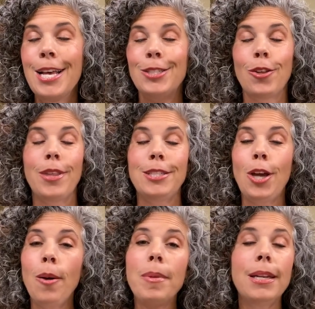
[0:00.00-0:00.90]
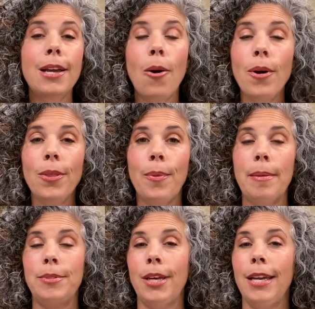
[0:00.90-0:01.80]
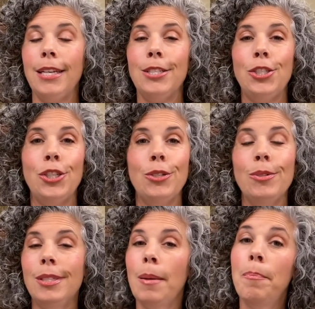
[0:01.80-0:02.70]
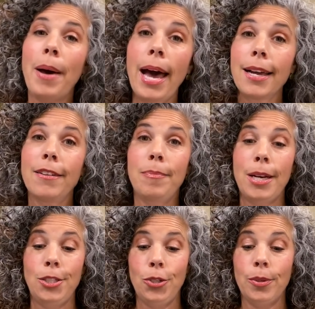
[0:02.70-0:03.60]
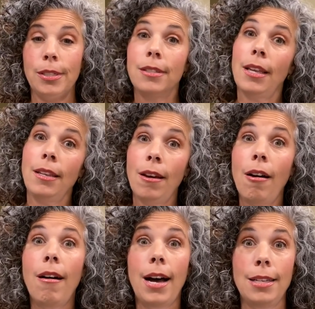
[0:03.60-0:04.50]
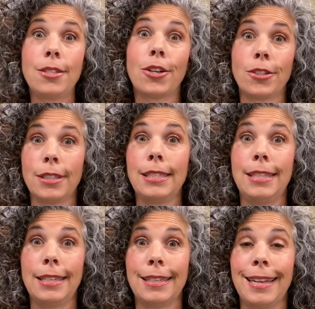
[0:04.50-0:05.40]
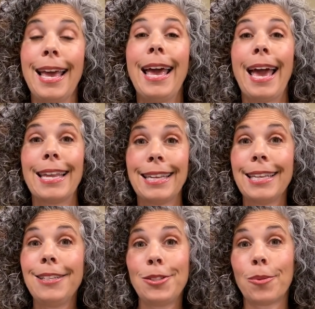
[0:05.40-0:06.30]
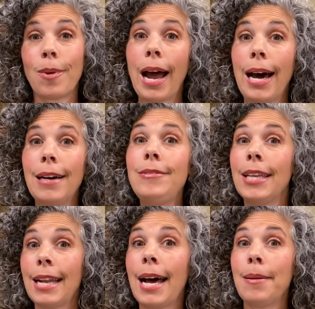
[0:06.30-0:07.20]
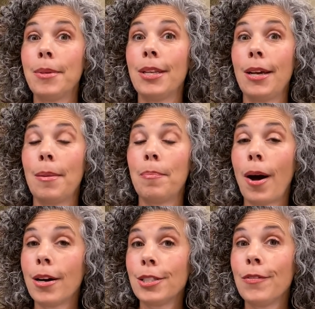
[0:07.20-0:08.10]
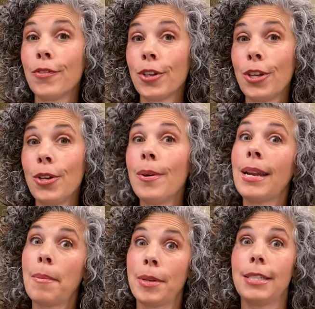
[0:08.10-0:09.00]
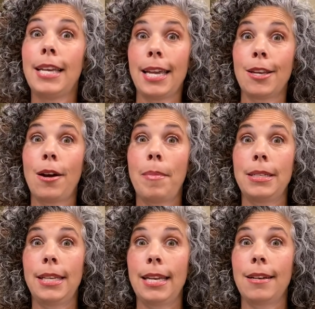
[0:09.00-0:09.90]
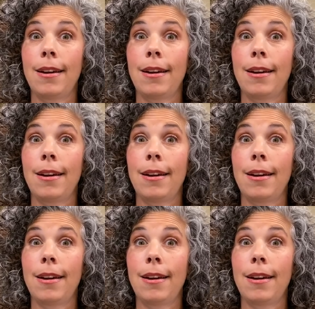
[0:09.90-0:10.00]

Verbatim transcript: So they told me to go on the website and choose the bag of my choice and y'all, I certainly did. And it has arrived and I'm going to unbox it for you and I'm going to take it on my date